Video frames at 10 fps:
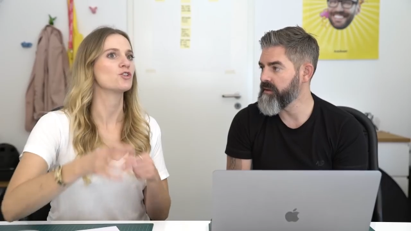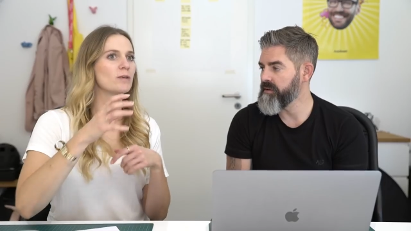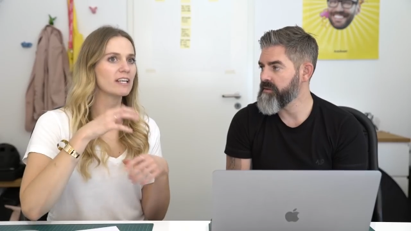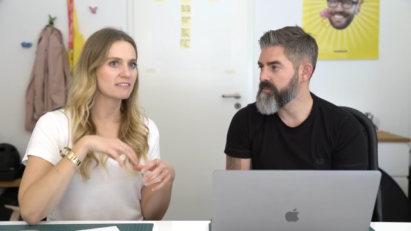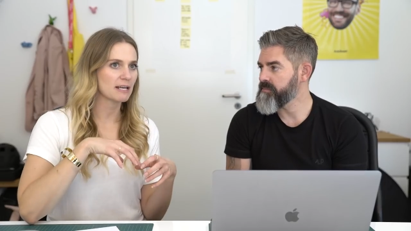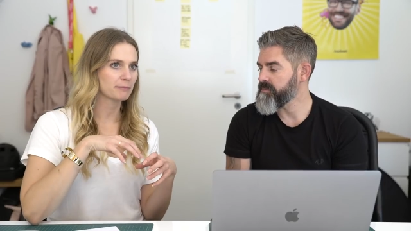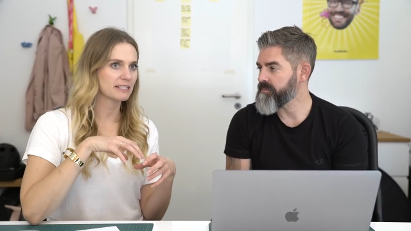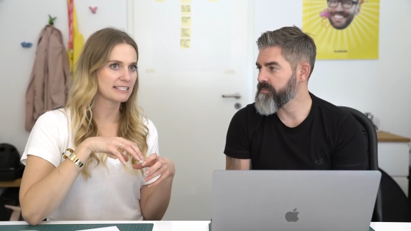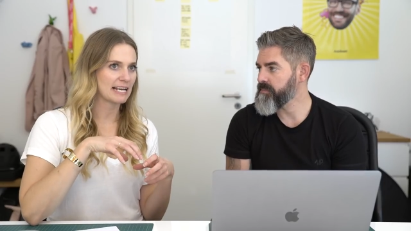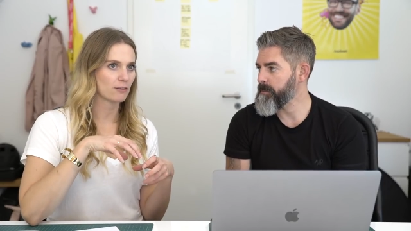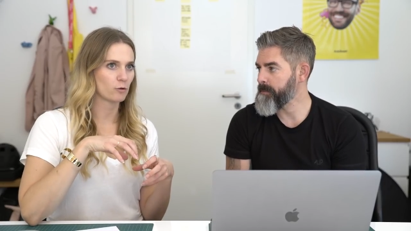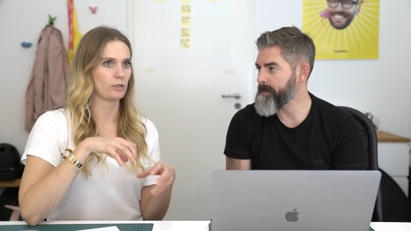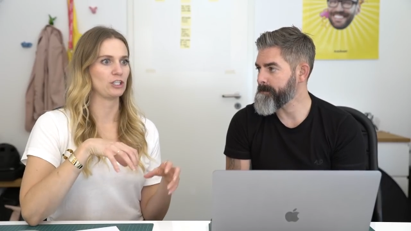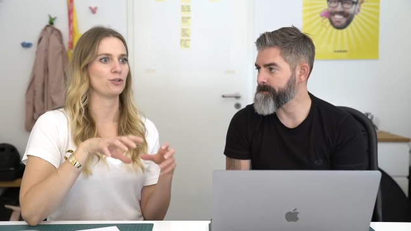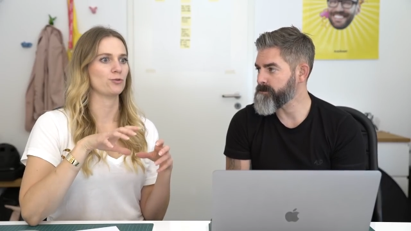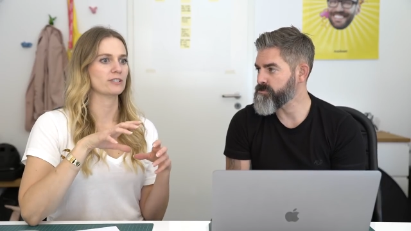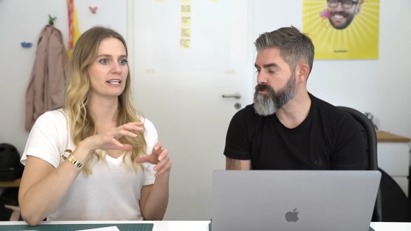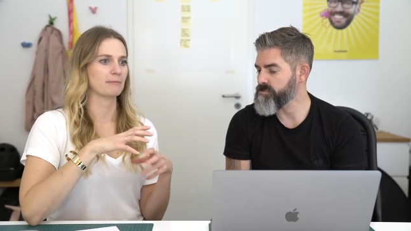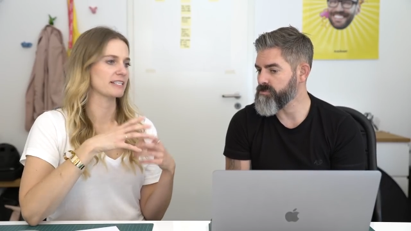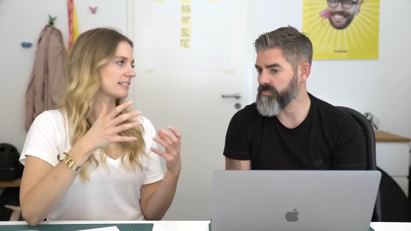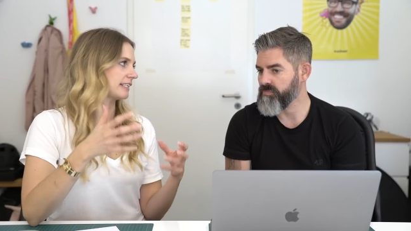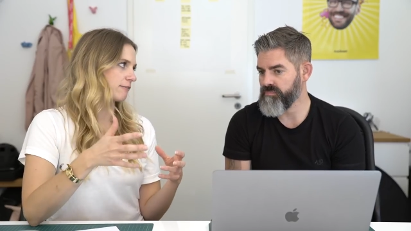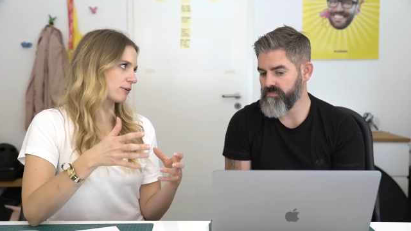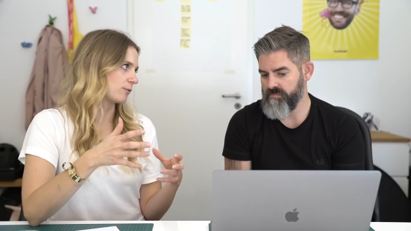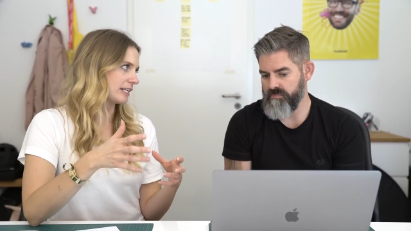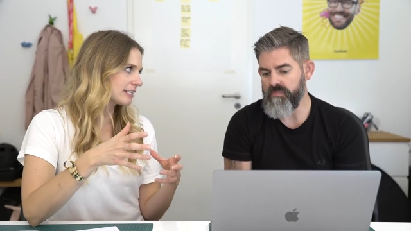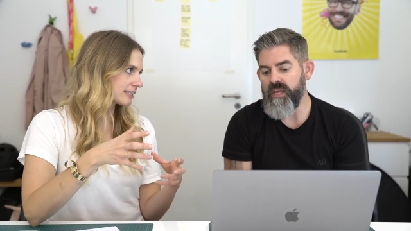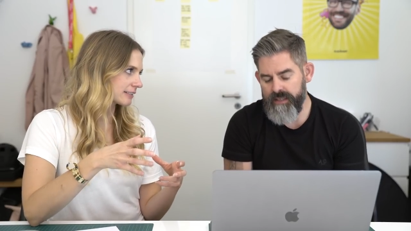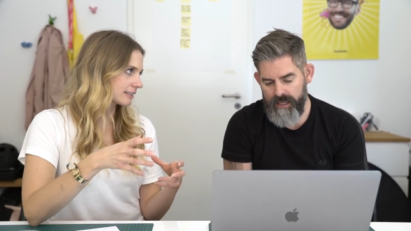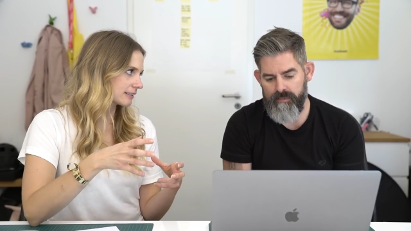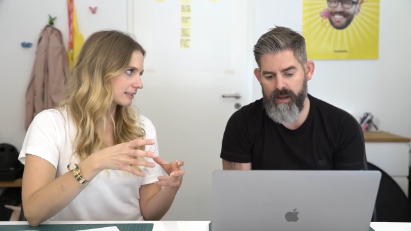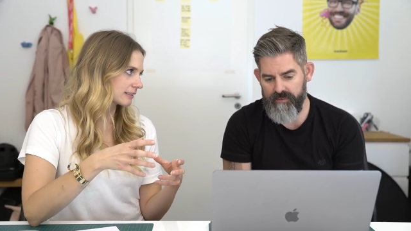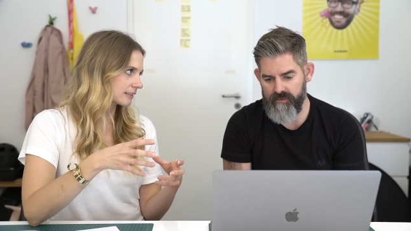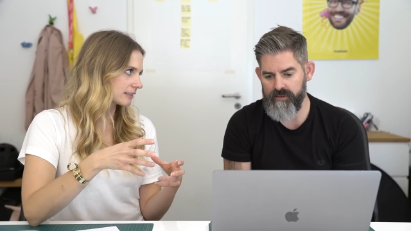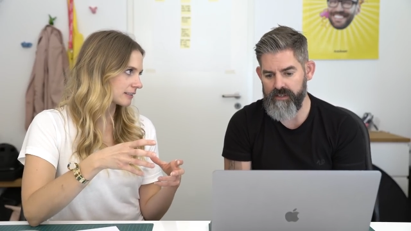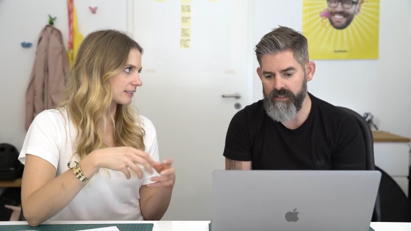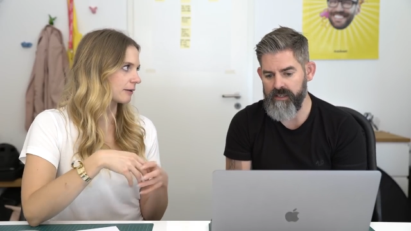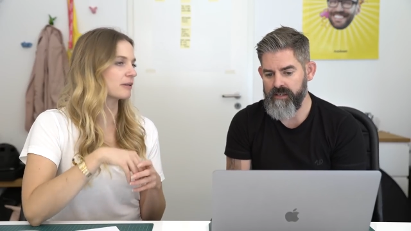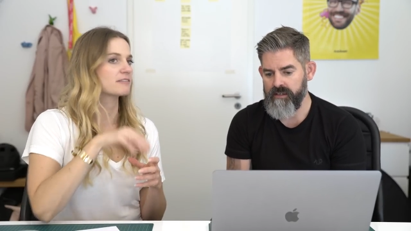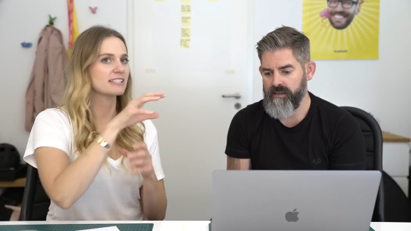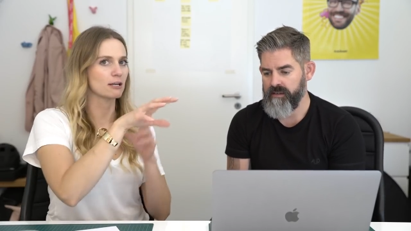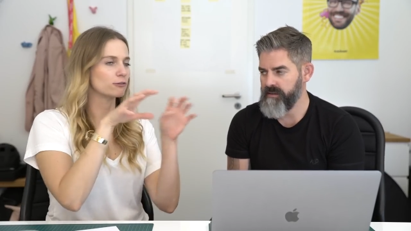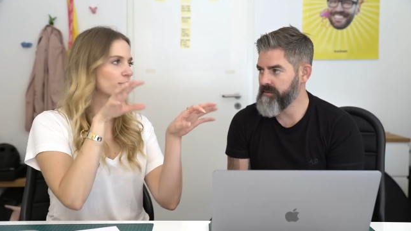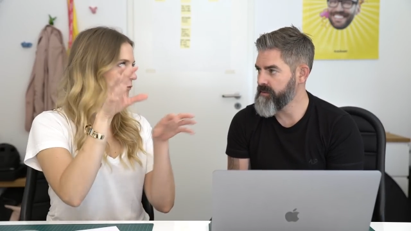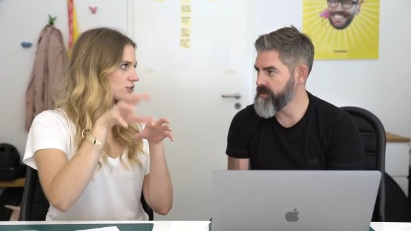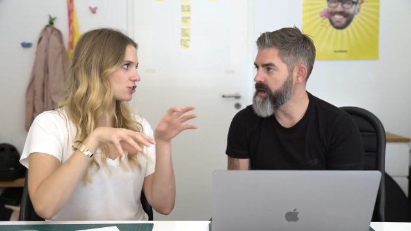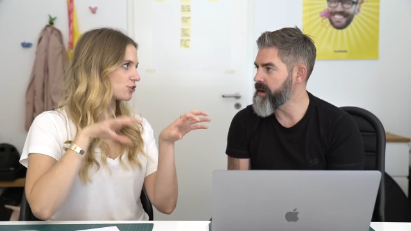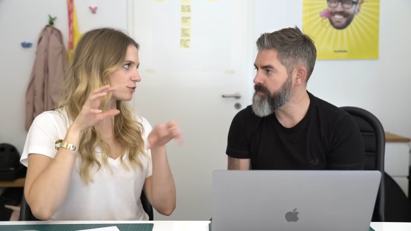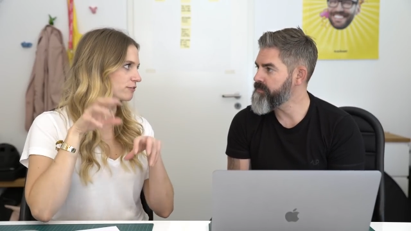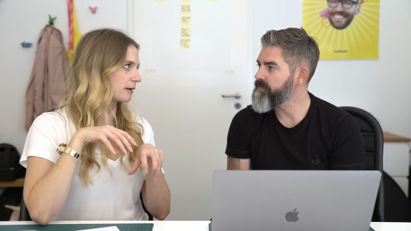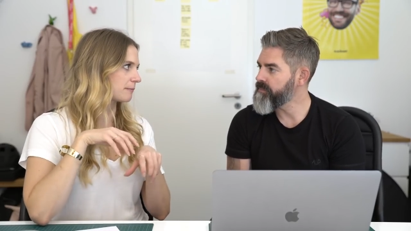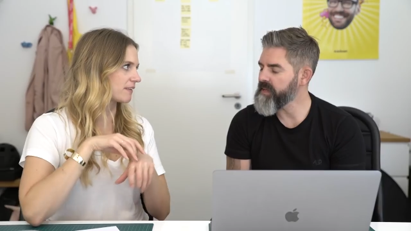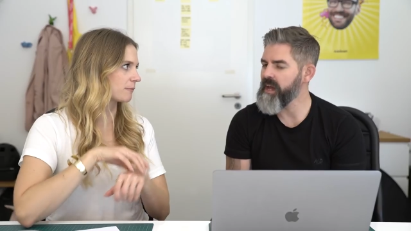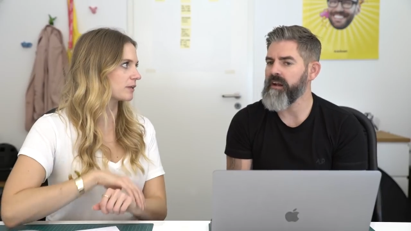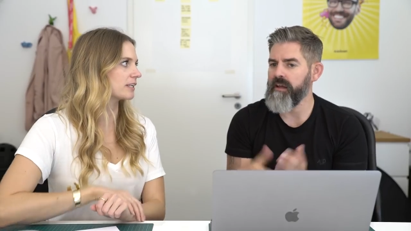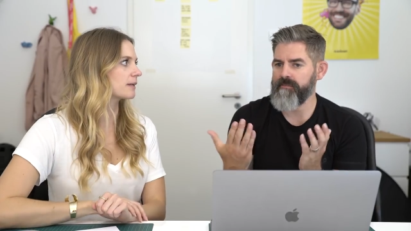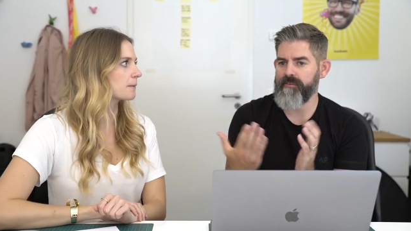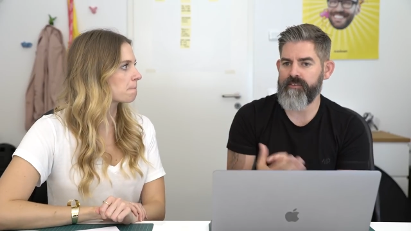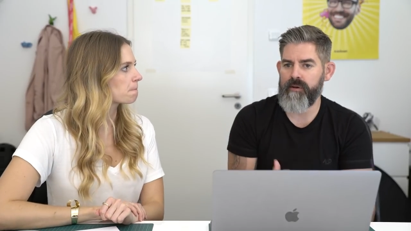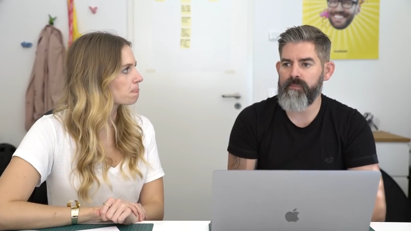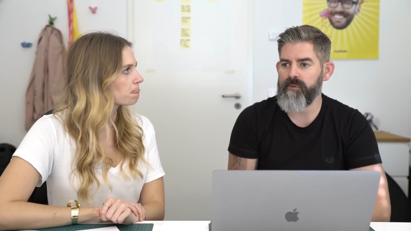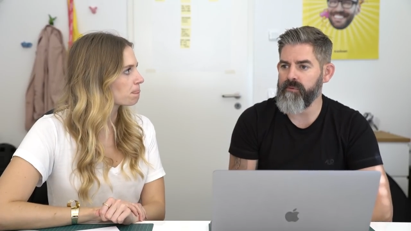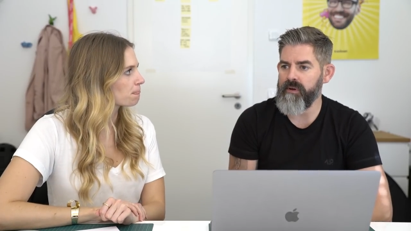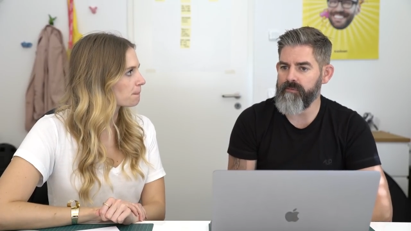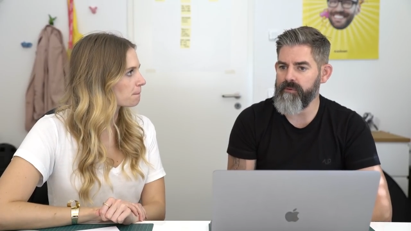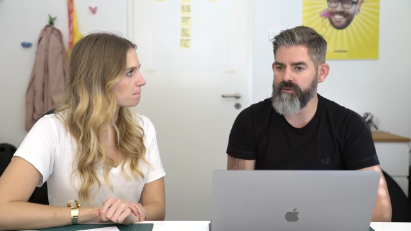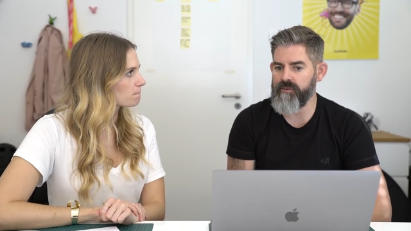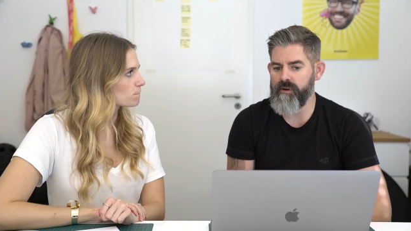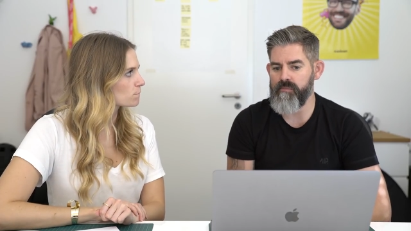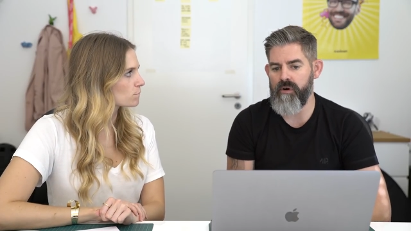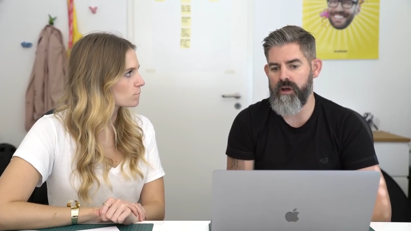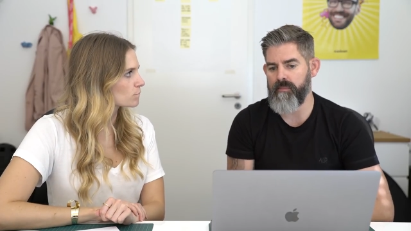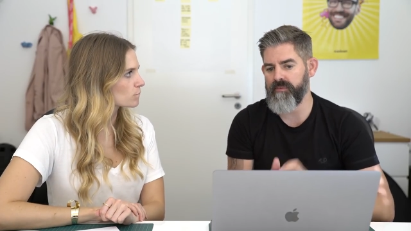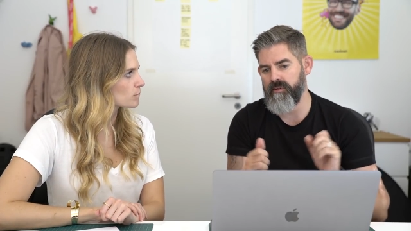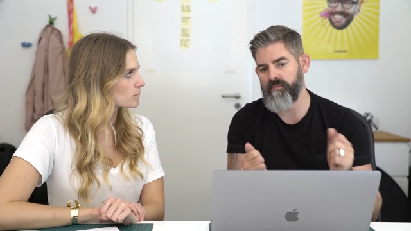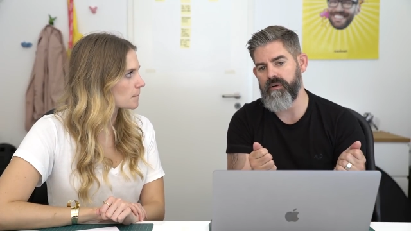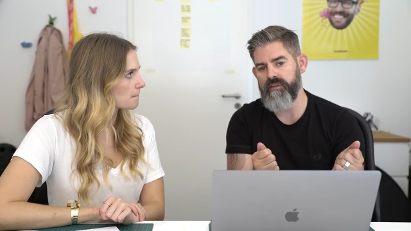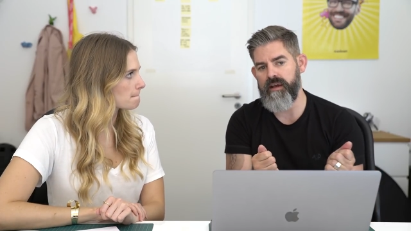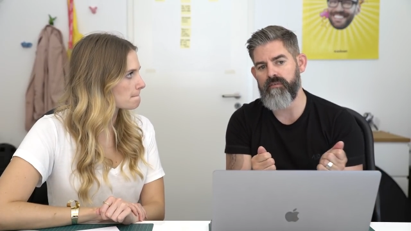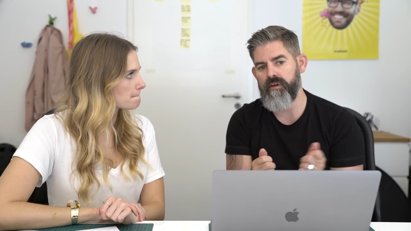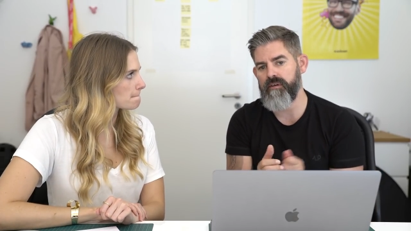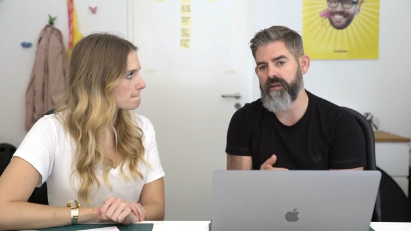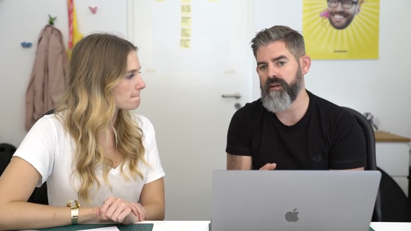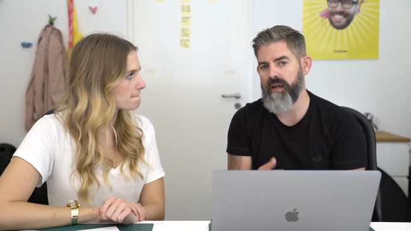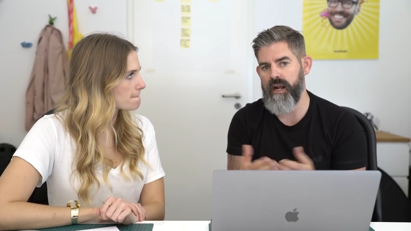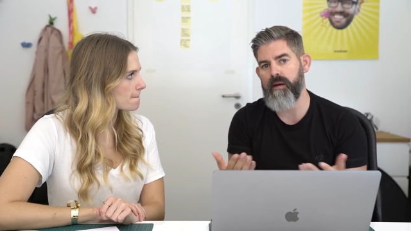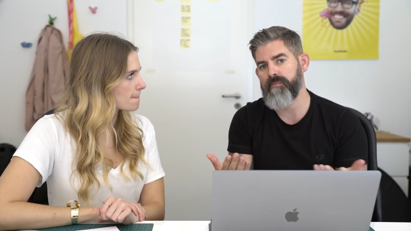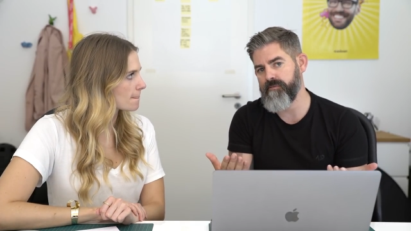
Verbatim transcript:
Speaker 1: Do we have templates now that we use like basically every week?
Speaker 2: Yeah, absolutely. And
Speaker 1: we have several to yeah. choose from. yeah, like
Speaker 2: for example, if we're trying to mock up someone downloading an app